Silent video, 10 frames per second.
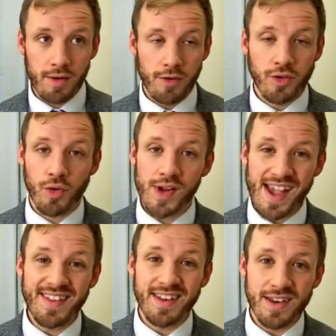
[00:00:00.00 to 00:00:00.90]
of
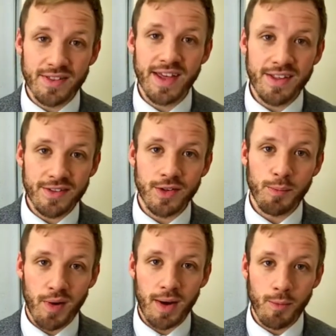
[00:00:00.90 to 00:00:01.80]
created things in the
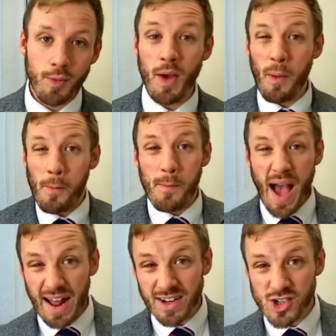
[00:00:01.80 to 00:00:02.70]
Bible
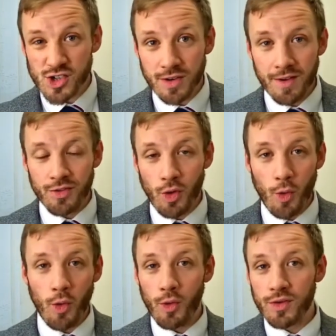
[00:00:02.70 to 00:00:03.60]
match the
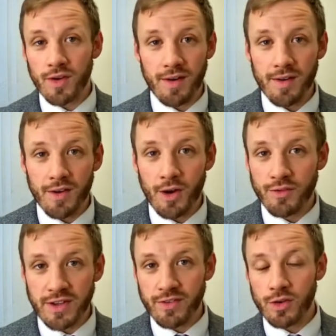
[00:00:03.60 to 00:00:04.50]
order of
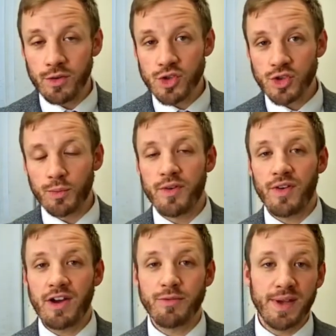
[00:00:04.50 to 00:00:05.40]
evolution, with
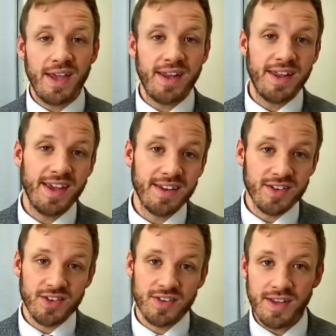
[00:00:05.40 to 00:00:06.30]
life beginning in the
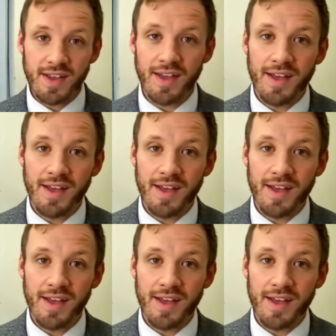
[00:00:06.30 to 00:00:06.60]
sea